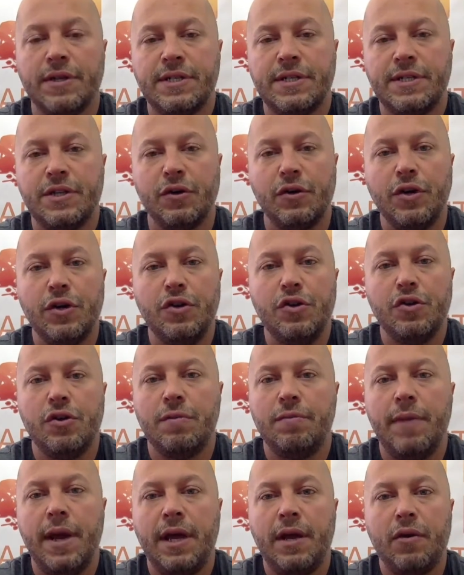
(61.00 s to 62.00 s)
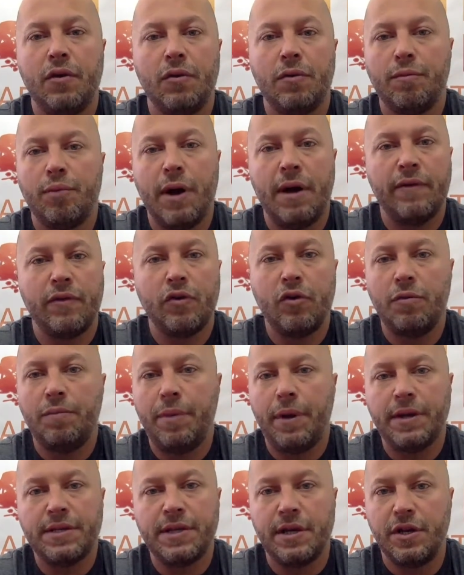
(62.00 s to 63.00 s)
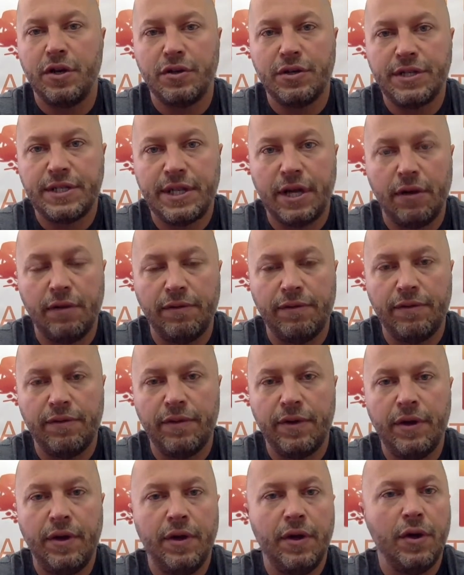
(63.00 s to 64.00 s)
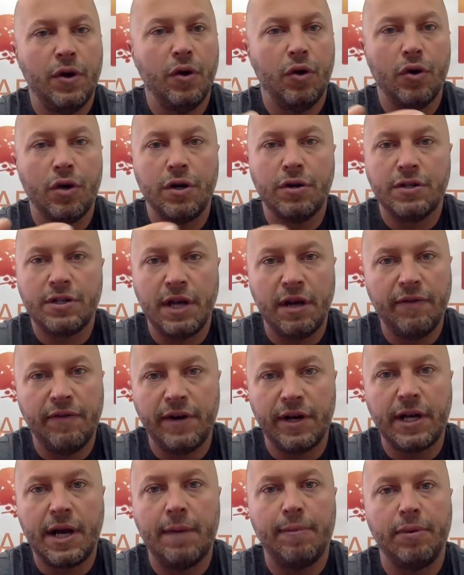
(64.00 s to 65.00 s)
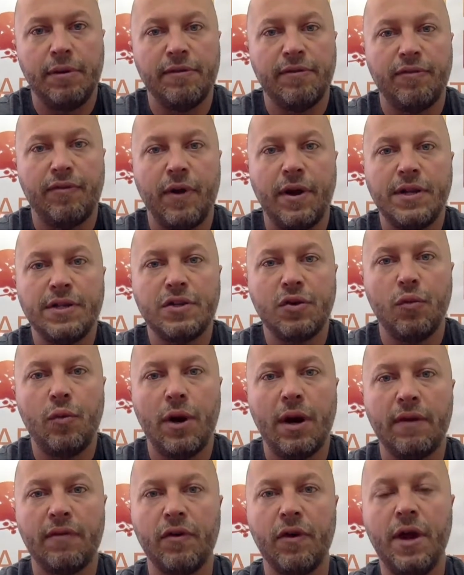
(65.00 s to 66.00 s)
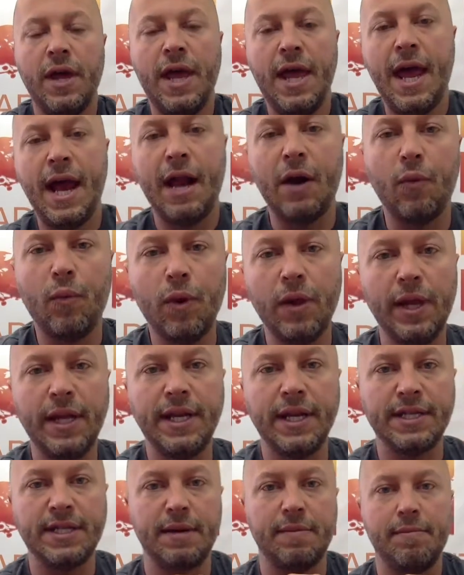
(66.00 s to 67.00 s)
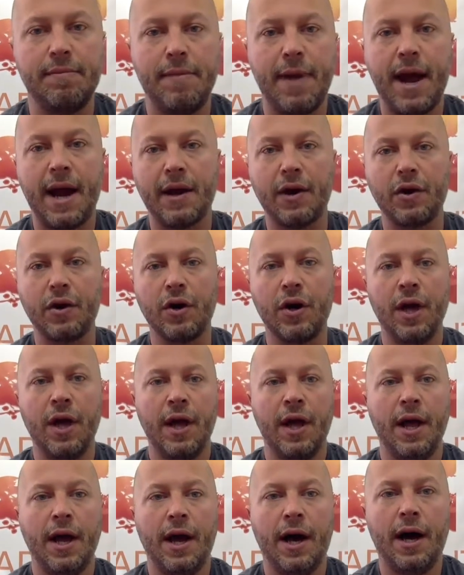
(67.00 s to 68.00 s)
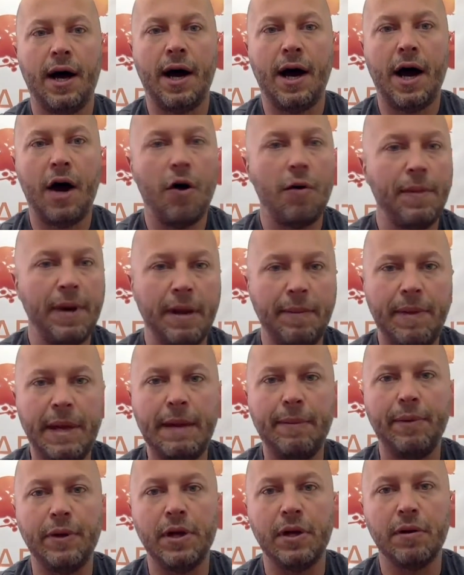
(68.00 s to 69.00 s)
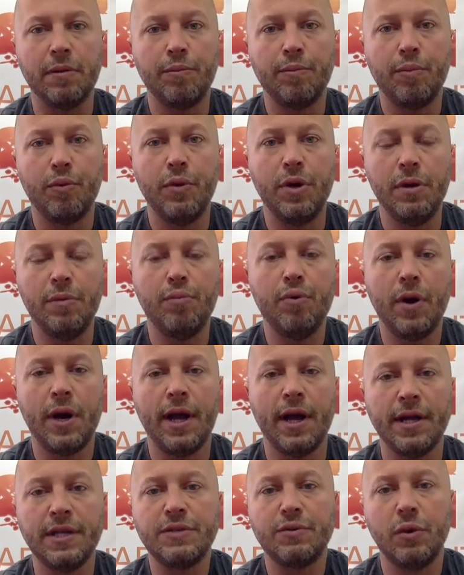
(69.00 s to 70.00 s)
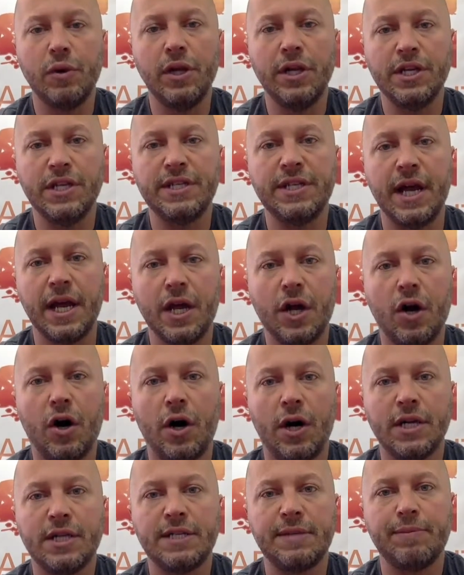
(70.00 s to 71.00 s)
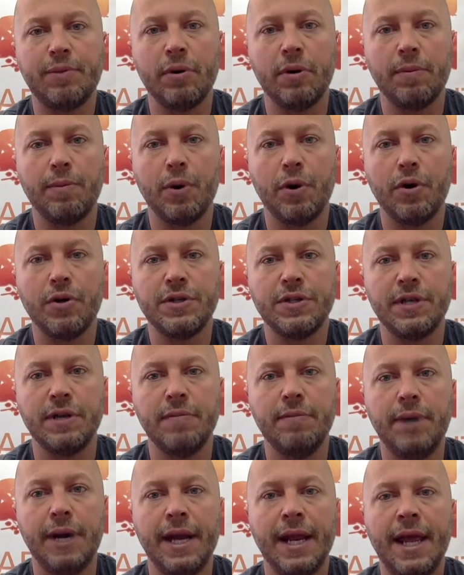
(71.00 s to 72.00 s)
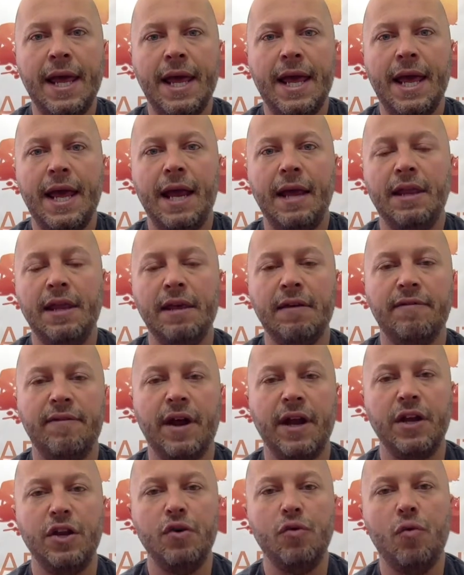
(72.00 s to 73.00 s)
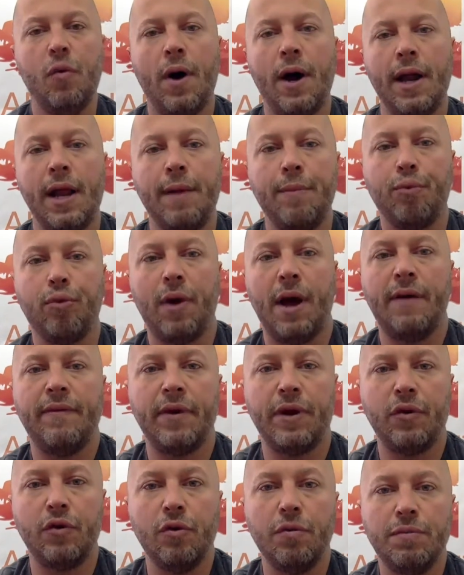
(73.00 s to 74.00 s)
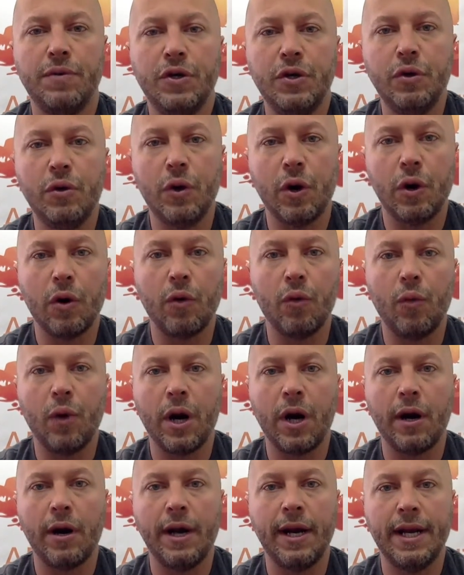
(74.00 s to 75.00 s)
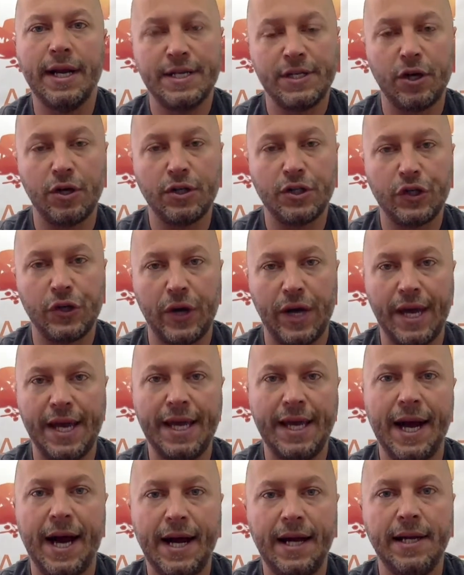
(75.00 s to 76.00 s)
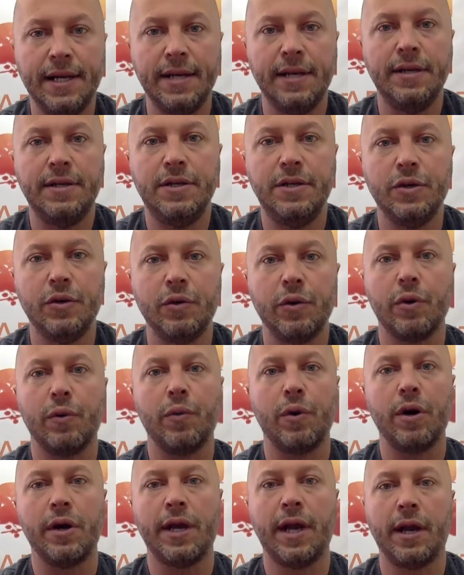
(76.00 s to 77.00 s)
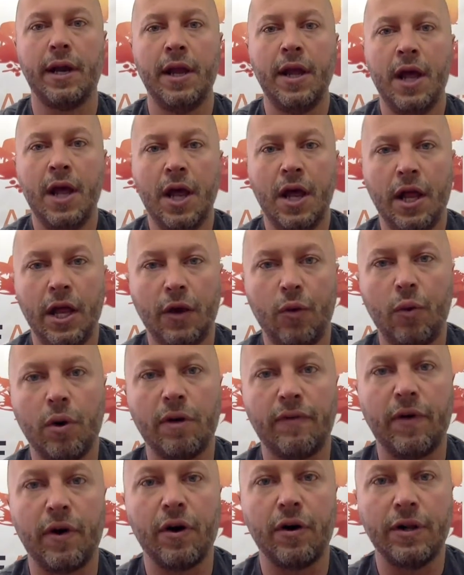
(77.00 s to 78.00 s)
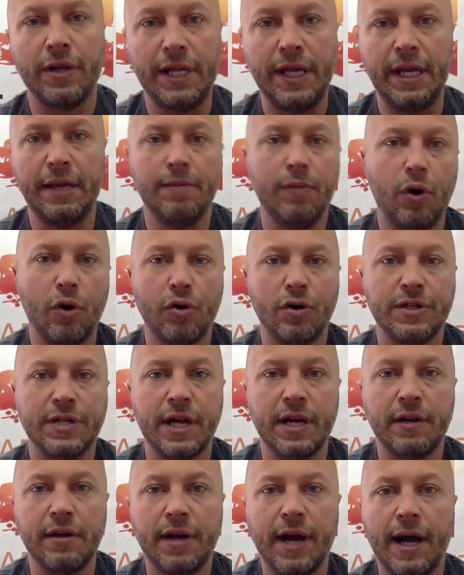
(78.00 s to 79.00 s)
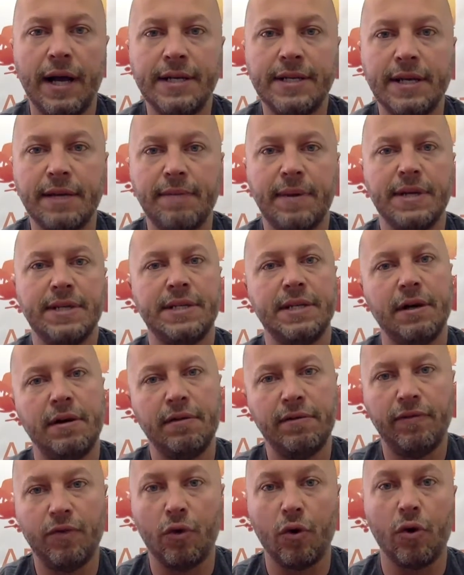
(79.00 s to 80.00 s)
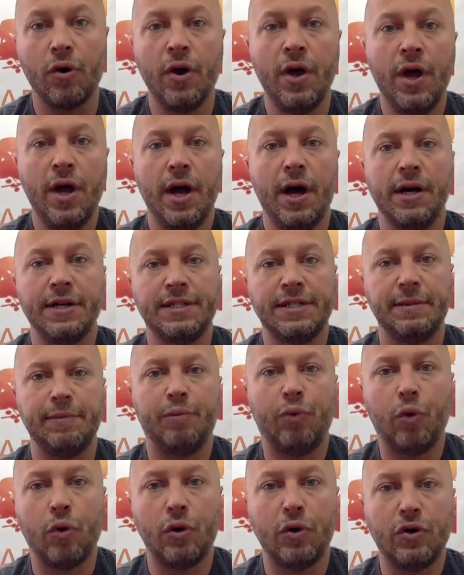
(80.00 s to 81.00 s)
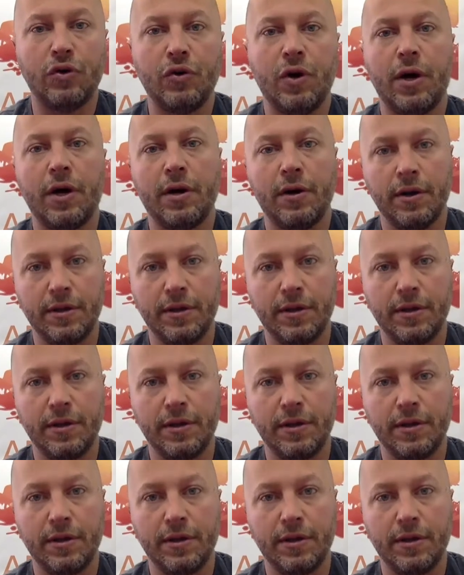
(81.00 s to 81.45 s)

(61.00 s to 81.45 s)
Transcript: So you can make your own private group based on yourself or yourself and a couple of friends or whatever, and it really doesn't matter how many people you bring. It's really just a cost per person. But in the event you want a private group tour where it is also a guided tour, where again, like one of our lead motorcycle guides like myself, or a support truck